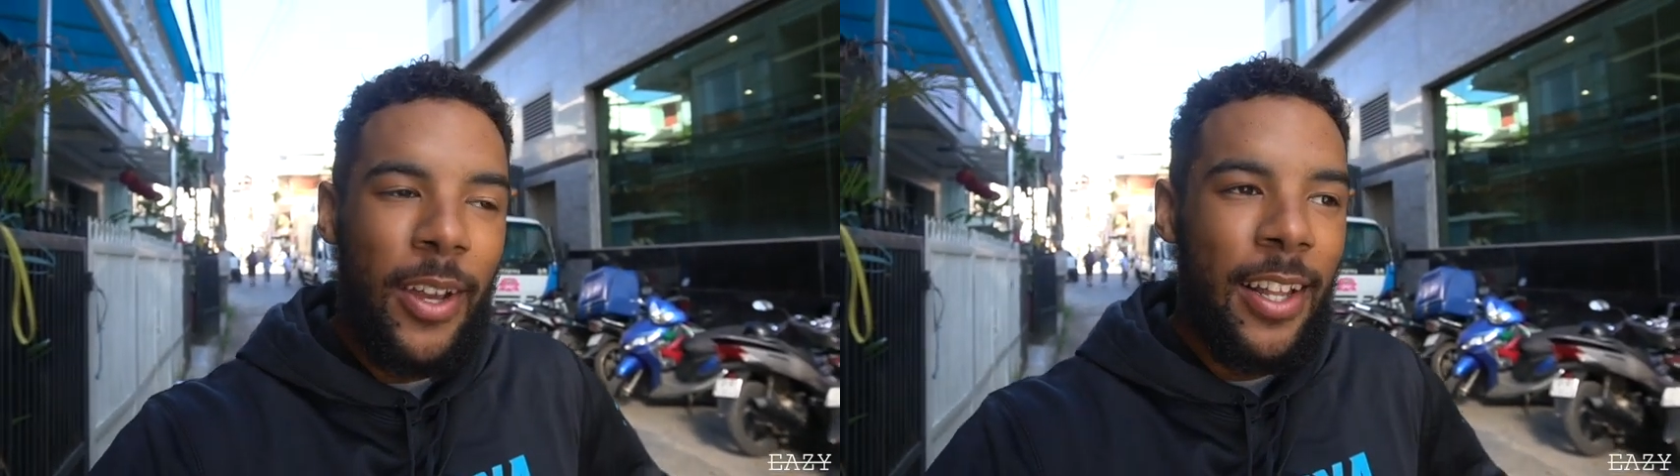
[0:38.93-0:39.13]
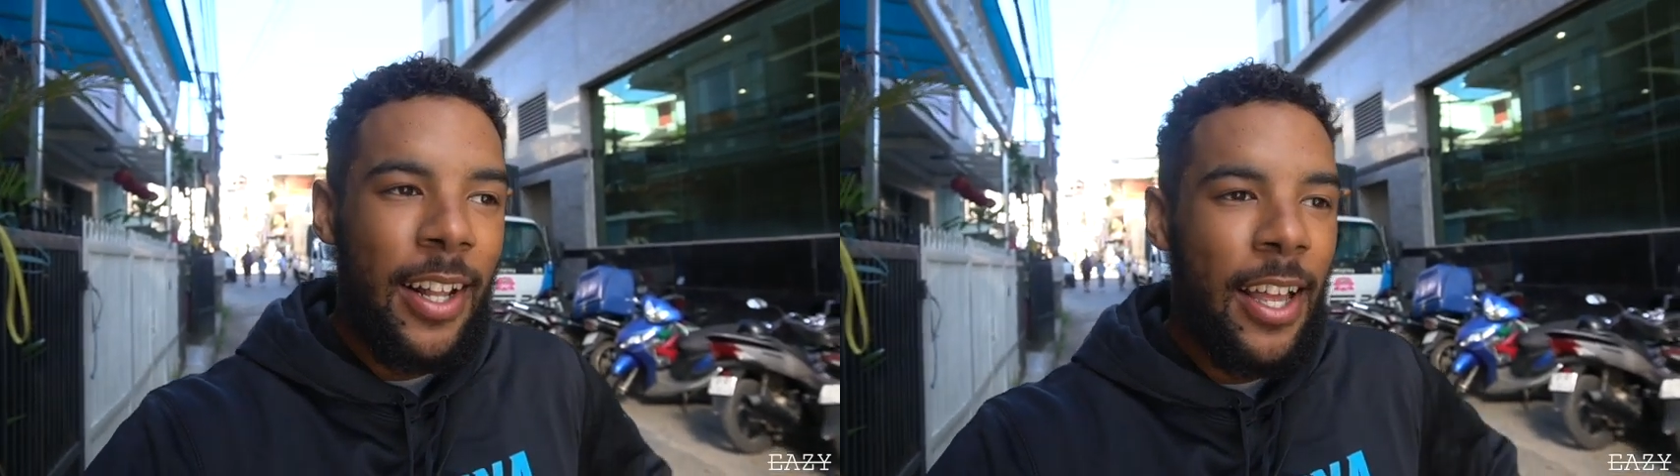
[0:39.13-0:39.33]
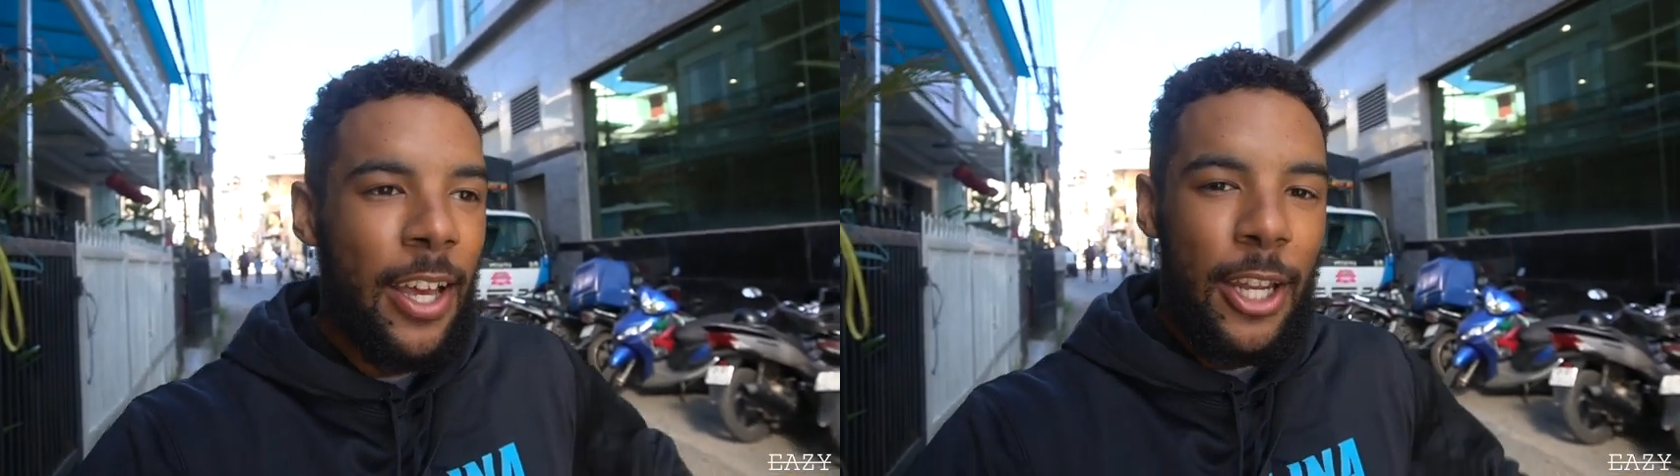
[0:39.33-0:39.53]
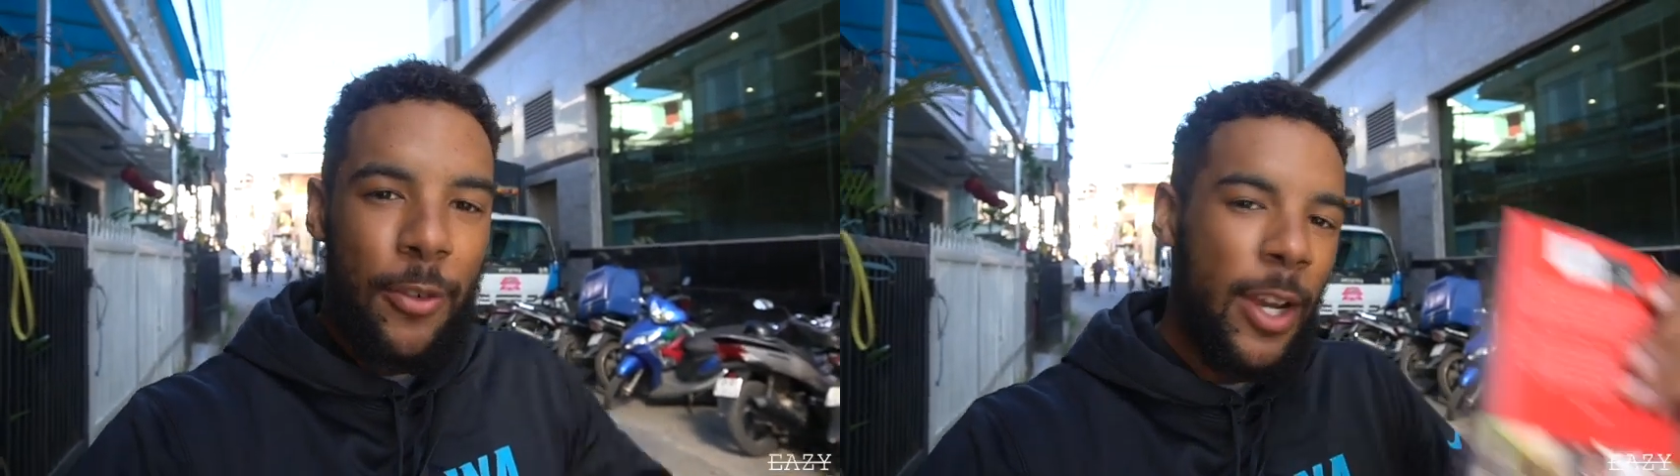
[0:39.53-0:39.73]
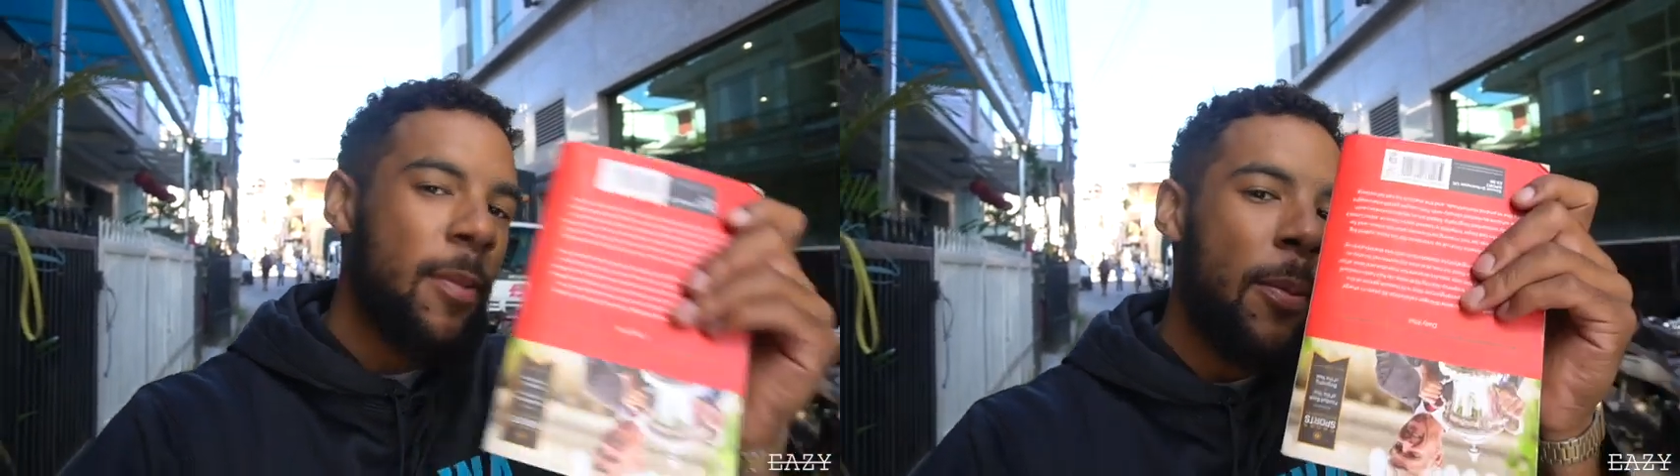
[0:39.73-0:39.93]
I'm
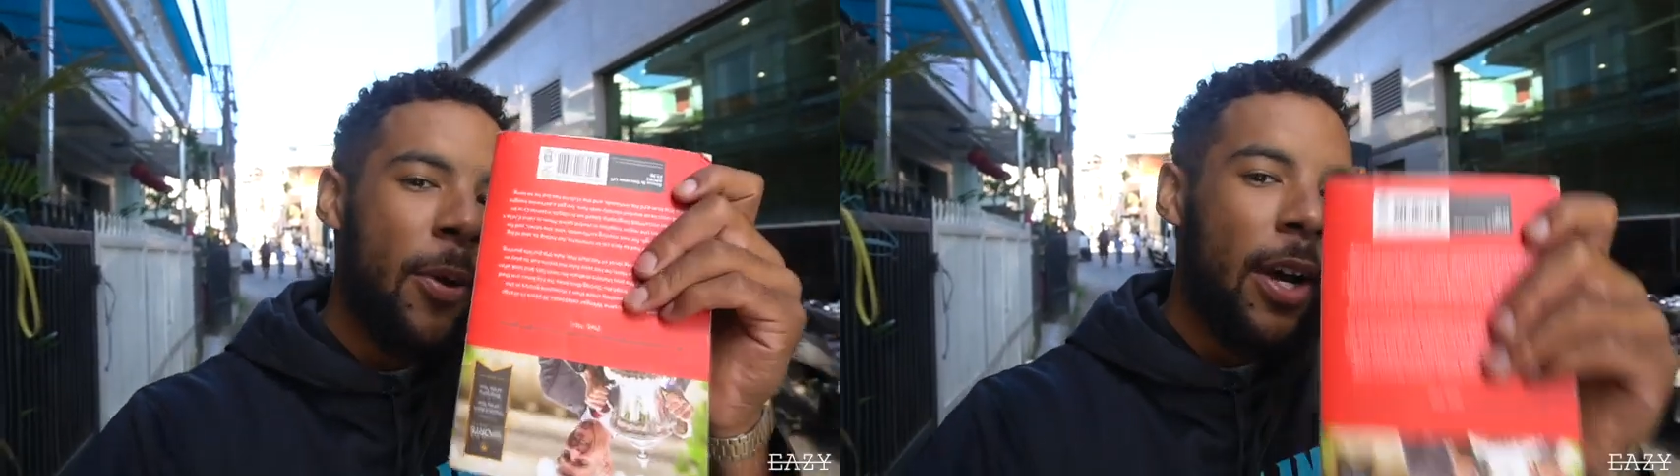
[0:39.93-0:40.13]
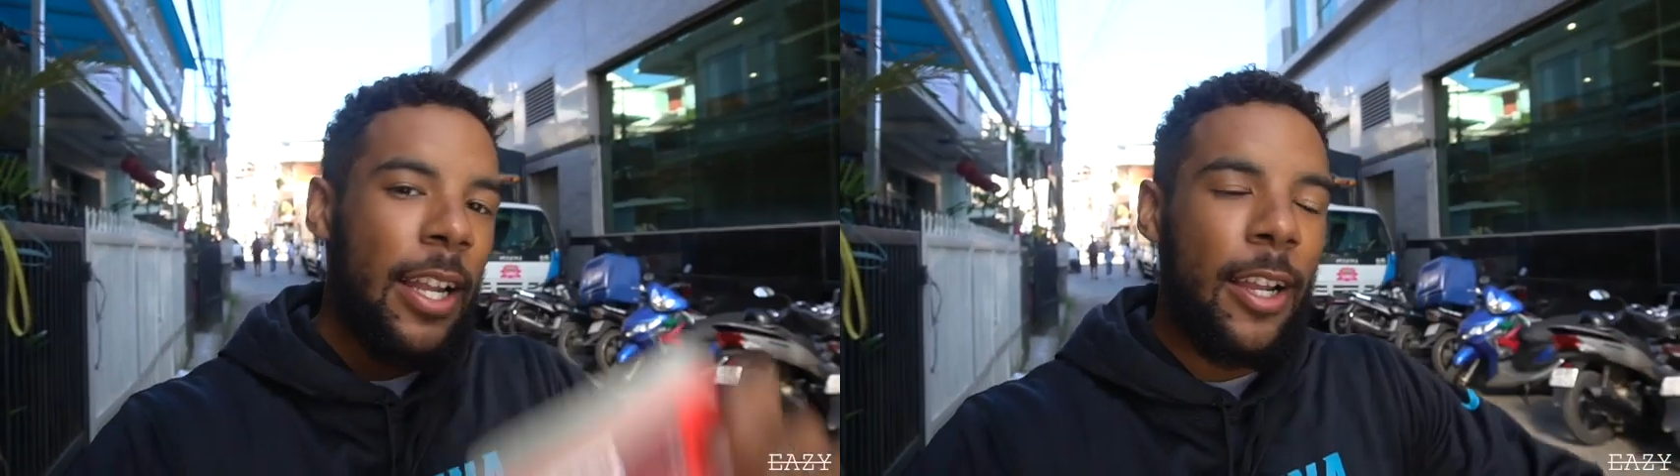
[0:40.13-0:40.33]
gonna read my book a